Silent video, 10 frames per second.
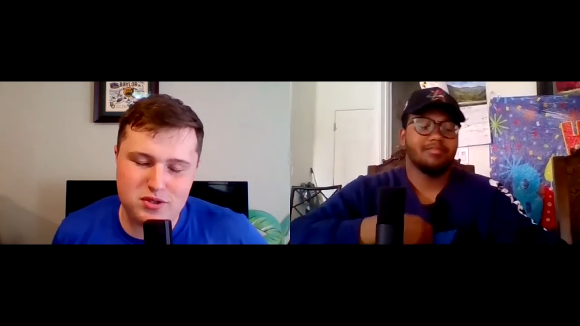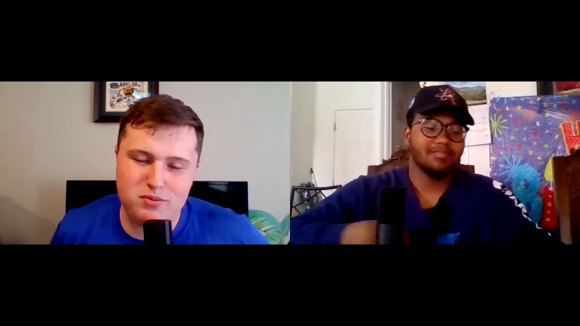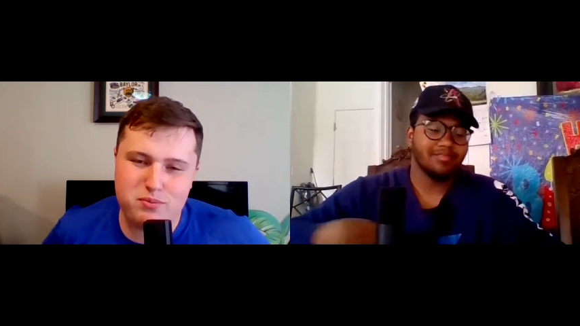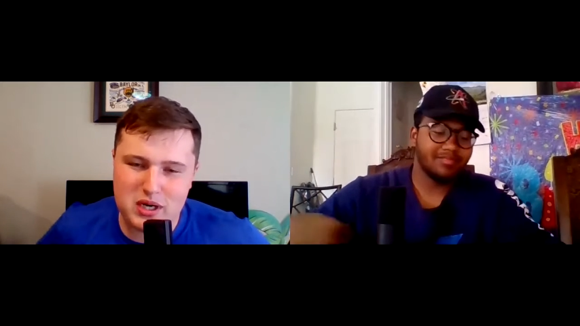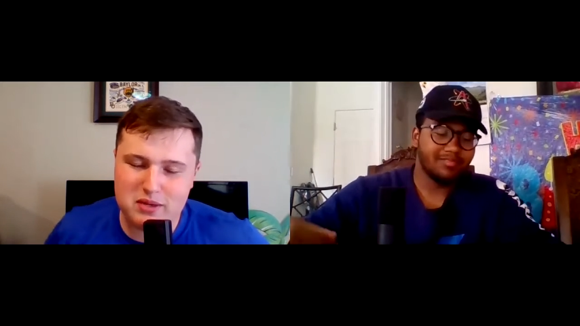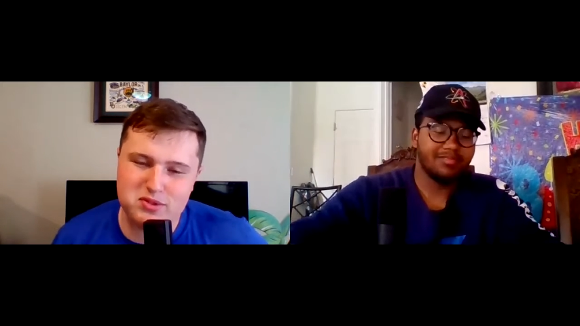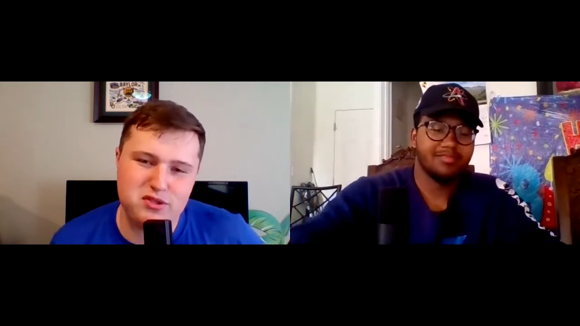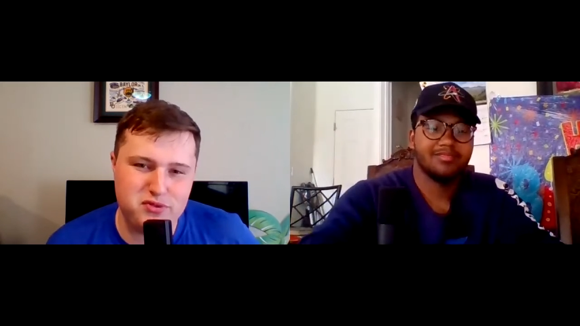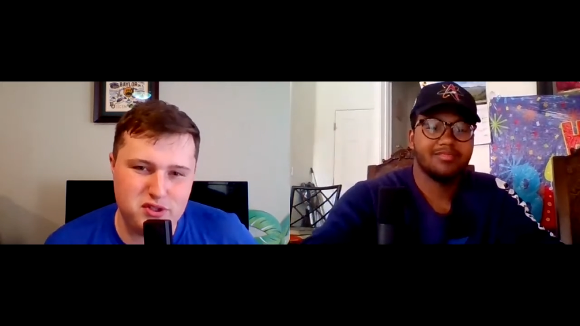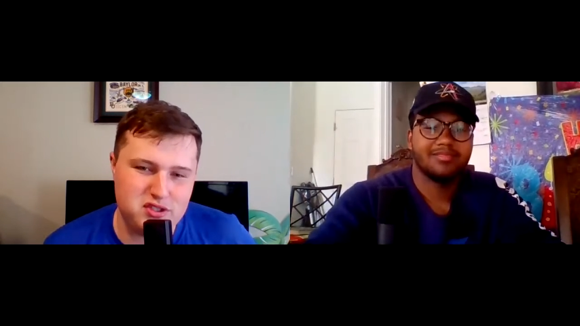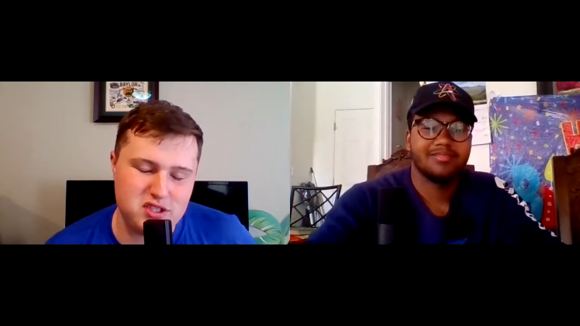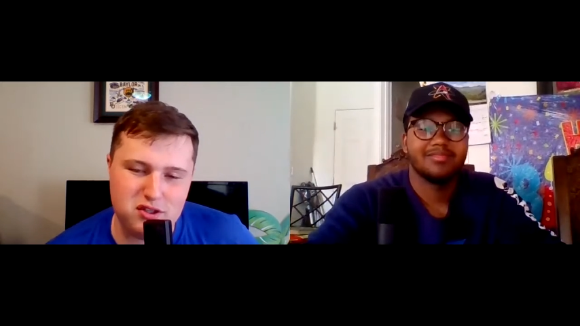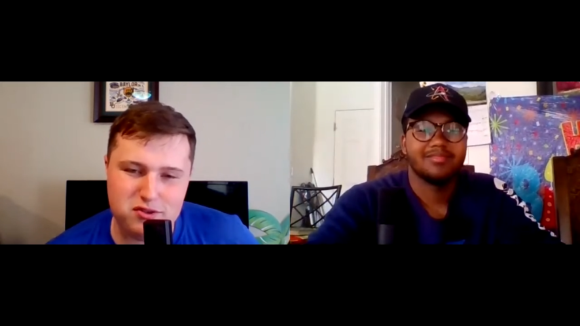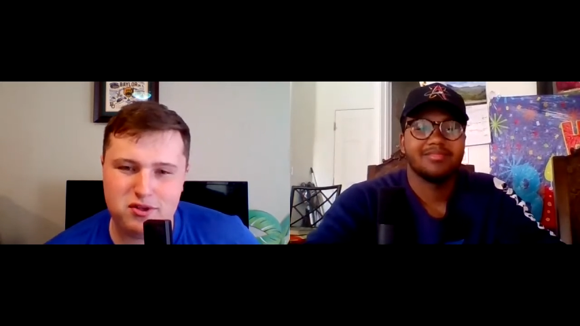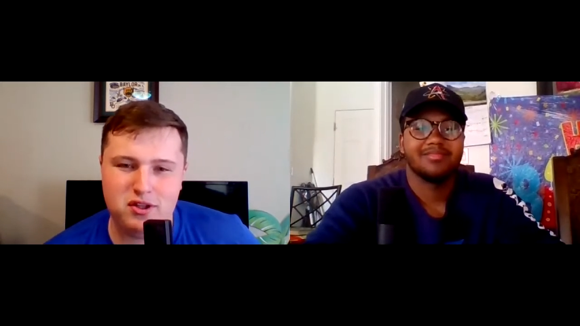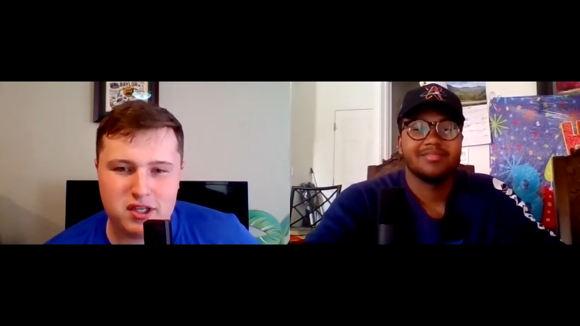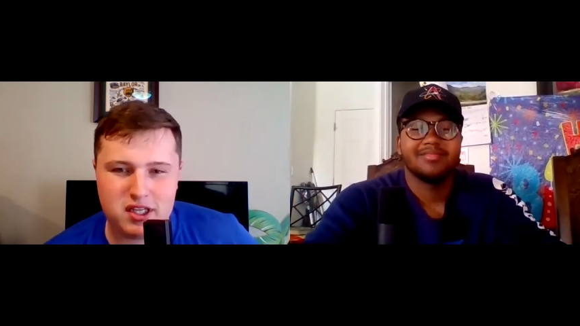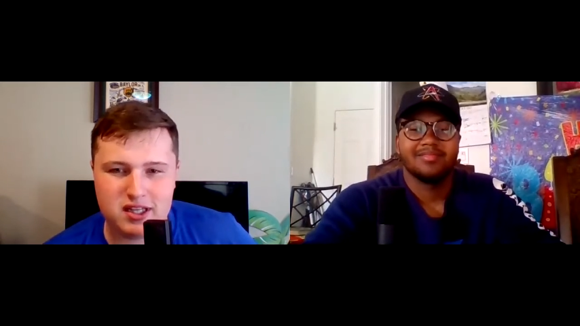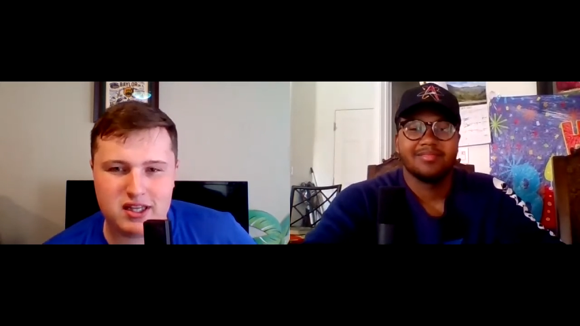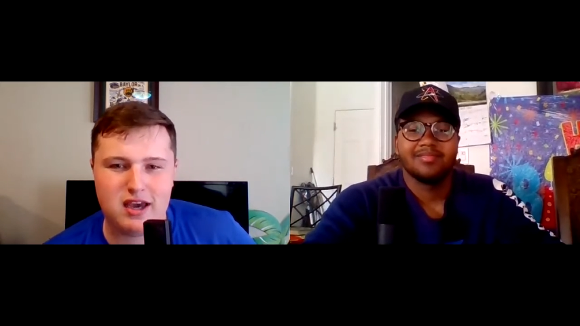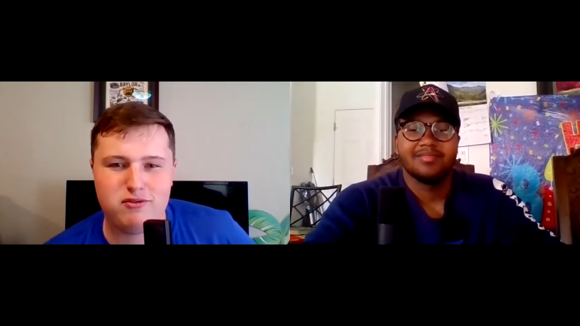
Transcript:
Speaker 1: So props to Phil Steele for looking at